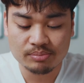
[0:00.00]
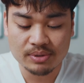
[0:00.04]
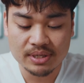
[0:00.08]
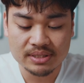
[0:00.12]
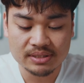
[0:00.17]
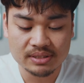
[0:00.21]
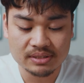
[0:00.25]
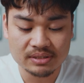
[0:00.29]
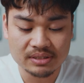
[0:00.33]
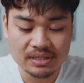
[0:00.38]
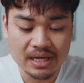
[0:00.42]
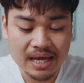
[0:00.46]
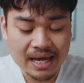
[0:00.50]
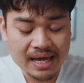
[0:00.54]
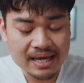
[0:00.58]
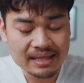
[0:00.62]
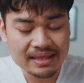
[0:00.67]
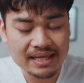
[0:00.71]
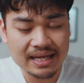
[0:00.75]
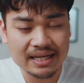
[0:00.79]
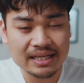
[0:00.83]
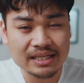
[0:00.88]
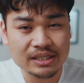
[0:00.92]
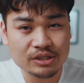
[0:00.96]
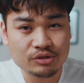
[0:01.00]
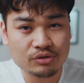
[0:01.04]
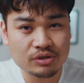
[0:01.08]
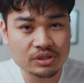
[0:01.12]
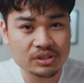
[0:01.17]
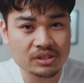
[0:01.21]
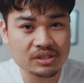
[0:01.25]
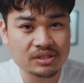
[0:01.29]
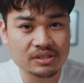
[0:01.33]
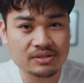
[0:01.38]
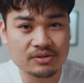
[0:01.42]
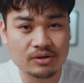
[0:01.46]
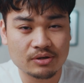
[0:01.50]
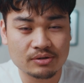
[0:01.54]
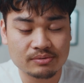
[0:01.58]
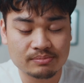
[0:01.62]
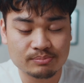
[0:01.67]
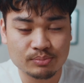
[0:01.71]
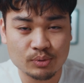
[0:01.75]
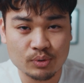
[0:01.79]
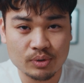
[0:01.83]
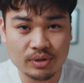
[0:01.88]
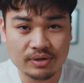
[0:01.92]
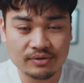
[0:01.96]
presence that increases your
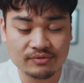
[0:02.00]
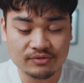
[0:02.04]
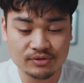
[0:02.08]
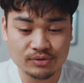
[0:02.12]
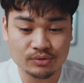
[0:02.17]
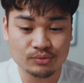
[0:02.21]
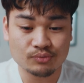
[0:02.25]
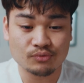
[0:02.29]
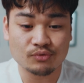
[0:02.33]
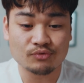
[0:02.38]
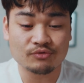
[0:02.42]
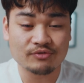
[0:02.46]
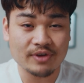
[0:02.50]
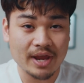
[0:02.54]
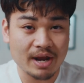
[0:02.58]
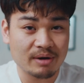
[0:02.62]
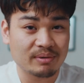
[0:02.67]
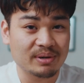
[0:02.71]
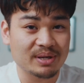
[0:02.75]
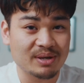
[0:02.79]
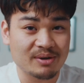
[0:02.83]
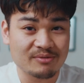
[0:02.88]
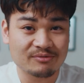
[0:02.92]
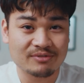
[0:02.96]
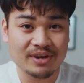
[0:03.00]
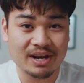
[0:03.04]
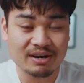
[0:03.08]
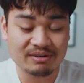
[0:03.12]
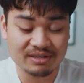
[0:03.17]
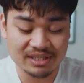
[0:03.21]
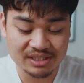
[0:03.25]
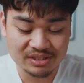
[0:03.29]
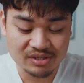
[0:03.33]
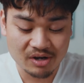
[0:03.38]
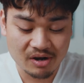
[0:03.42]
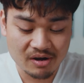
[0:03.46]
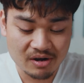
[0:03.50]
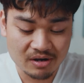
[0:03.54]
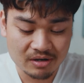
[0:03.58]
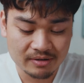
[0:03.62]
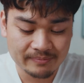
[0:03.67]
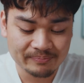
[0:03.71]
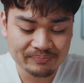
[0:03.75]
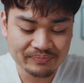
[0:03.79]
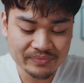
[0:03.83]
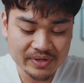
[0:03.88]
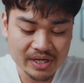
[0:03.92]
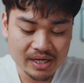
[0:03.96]
board to very
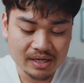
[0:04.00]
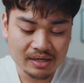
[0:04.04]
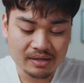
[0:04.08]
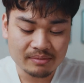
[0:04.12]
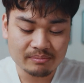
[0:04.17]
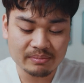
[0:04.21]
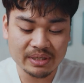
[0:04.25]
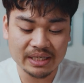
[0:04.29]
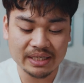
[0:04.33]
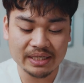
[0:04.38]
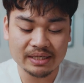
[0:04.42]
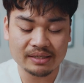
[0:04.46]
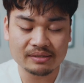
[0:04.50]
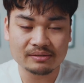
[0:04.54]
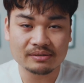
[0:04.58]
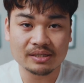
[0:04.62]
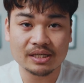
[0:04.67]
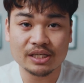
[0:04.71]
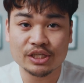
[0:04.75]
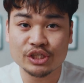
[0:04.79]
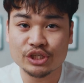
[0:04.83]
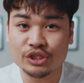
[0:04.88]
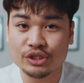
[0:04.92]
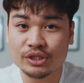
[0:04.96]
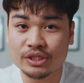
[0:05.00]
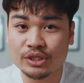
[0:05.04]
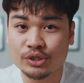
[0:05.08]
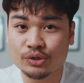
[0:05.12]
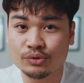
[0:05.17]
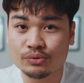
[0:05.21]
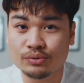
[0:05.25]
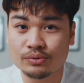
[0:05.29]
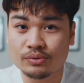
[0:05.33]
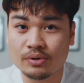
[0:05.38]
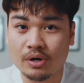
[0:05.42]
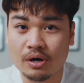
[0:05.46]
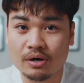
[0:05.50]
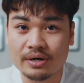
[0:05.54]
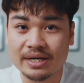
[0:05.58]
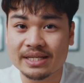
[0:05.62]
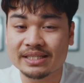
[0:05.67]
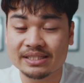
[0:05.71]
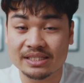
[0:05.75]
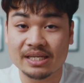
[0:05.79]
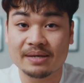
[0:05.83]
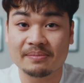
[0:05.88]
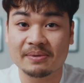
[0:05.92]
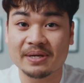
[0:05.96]
tall, meaning you are
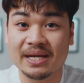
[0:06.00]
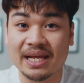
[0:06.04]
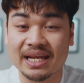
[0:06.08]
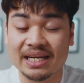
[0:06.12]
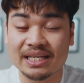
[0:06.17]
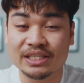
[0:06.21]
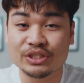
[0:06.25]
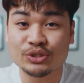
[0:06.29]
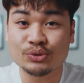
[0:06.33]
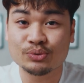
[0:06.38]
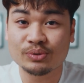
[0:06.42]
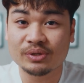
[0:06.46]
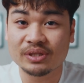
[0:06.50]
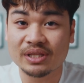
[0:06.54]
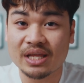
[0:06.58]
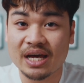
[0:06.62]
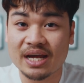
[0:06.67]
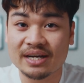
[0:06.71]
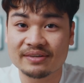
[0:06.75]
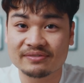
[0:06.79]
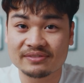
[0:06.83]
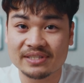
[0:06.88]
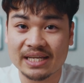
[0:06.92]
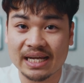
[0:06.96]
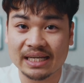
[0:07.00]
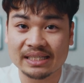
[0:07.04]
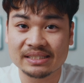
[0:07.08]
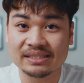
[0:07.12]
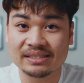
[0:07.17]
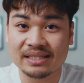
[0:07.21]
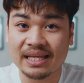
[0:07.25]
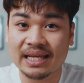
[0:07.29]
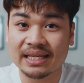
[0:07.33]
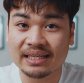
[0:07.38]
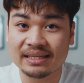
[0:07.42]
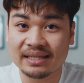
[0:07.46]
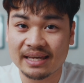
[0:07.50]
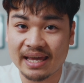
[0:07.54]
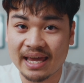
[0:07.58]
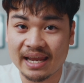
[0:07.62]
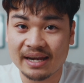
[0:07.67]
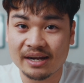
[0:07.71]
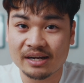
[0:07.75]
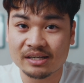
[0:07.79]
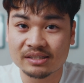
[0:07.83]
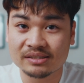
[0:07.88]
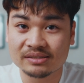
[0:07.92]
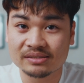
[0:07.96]
intimidating to a lot of decks like
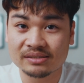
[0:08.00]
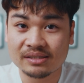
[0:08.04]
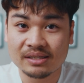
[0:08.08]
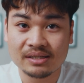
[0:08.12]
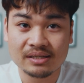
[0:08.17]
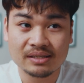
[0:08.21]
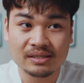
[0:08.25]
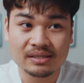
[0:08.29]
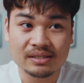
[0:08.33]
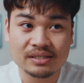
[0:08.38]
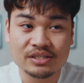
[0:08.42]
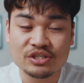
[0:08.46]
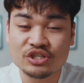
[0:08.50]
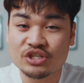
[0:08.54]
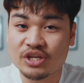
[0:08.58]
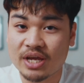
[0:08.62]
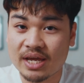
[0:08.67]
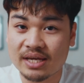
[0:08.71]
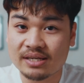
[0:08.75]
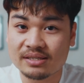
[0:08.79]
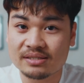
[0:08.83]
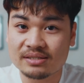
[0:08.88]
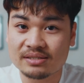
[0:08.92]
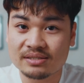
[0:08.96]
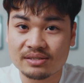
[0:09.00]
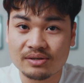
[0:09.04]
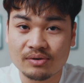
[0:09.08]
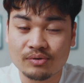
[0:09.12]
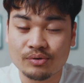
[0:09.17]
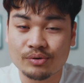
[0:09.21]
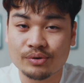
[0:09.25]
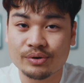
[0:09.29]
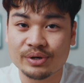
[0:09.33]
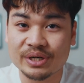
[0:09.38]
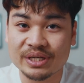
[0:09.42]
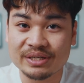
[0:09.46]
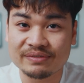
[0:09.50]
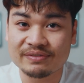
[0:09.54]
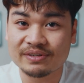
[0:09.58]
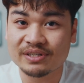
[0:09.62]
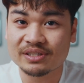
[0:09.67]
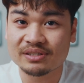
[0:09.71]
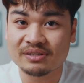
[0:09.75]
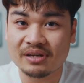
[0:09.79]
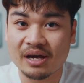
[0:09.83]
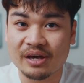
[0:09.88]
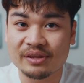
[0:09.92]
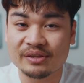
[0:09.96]
NL, Shanks, or
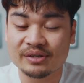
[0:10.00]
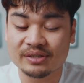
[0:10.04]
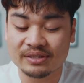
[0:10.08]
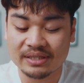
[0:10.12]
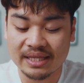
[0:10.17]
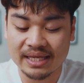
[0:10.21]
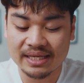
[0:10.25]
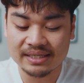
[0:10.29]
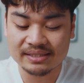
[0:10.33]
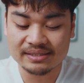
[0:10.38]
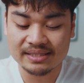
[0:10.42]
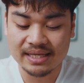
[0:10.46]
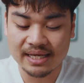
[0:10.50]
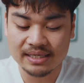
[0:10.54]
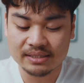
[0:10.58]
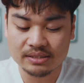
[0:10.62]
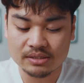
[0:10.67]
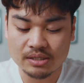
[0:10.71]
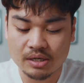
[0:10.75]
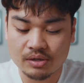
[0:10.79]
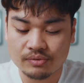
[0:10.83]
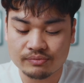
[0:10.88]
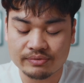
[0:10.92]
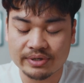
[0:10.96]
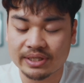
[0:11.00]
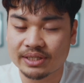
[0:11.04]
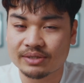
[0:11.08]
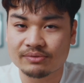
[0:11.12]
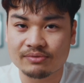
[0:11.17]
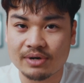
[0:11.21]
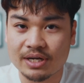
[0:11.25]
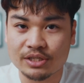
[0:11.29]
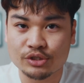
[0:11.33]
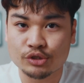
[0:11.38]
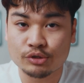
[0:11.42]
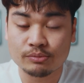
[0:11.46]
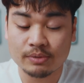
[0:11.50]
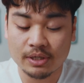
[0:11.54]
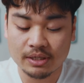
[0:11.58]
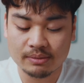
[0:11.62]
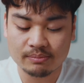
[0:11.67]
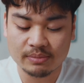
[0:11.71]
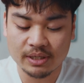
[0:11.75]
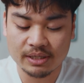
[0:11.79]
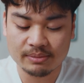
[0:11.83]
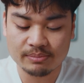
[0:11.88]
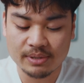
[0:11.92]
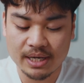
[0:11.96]
even other things that don't really run too many
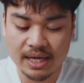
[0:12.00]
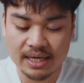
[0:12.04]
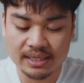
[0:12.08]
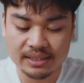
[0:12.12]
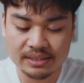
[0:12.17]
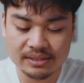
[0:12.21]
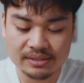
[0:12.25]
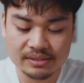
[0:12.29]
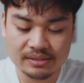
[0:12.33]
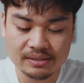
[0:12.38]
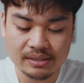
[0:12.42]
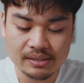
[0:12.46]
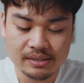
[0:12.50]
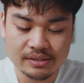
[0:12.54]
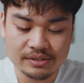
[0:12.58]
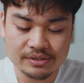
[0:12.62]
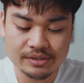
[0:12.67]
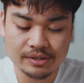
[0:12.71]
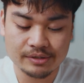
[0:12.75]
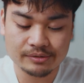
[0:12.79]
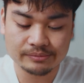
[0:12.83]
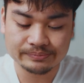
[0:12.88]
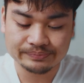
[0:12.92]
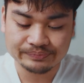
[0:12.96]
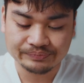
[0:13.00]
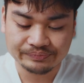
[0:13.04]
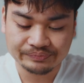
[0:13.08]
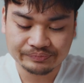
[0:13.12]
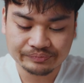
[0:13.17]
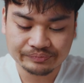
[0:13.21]
big bodies. So